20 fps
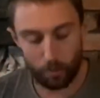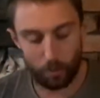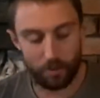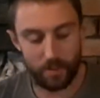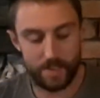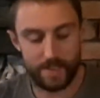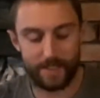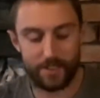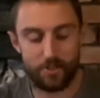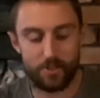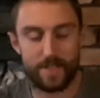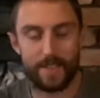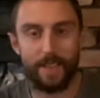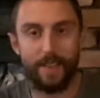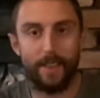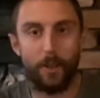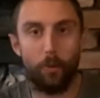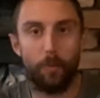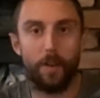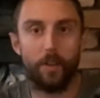ones just a
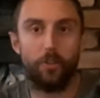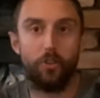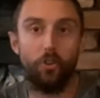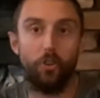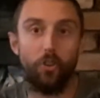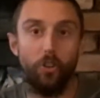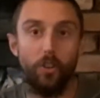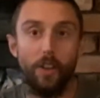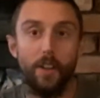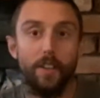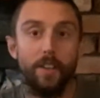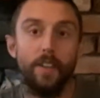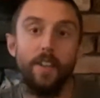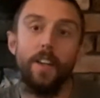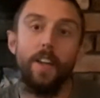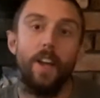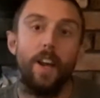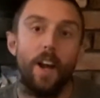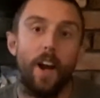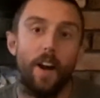little bit taller,
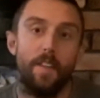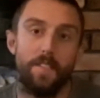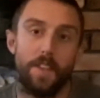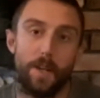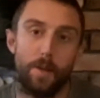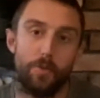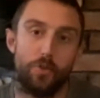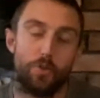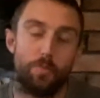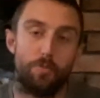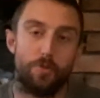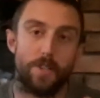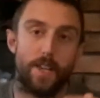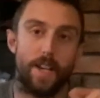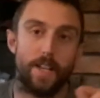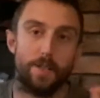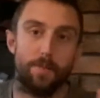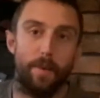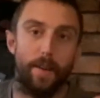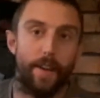and then it just
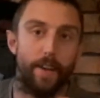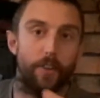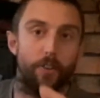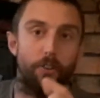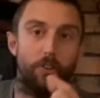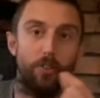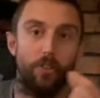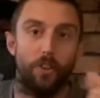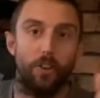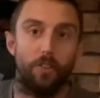protects my ankle